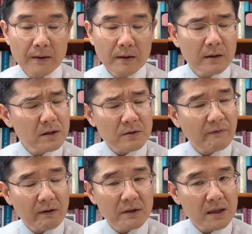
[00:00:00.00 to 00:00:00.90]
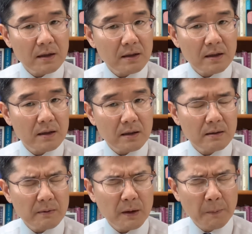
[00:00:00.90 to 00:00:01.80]
It's a very
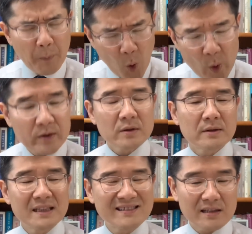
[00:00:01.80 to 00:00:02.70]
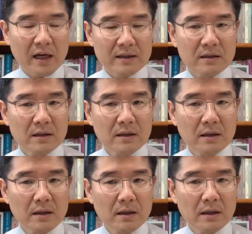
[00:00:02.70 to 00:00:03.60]
important insight
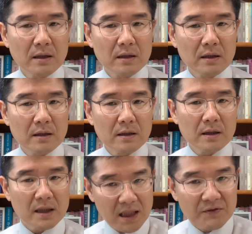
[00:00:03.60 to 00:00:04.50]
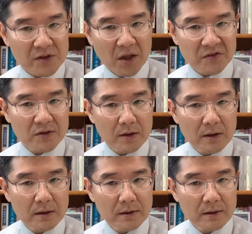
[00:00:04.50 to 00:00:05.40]
it gives us.
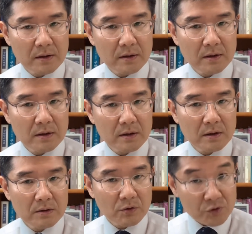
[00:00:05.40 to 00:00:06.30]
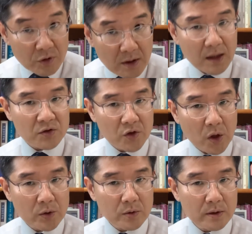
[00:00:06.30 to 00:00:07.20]
Don't you think so?